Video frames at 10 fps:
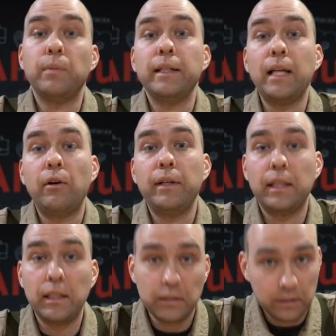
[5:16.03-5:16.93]
By now, I
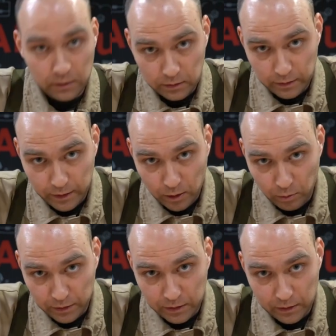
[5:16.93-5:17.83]
guess, the
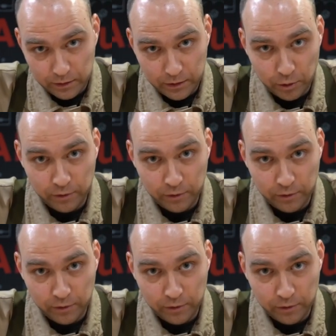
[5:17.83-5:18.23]
only citizens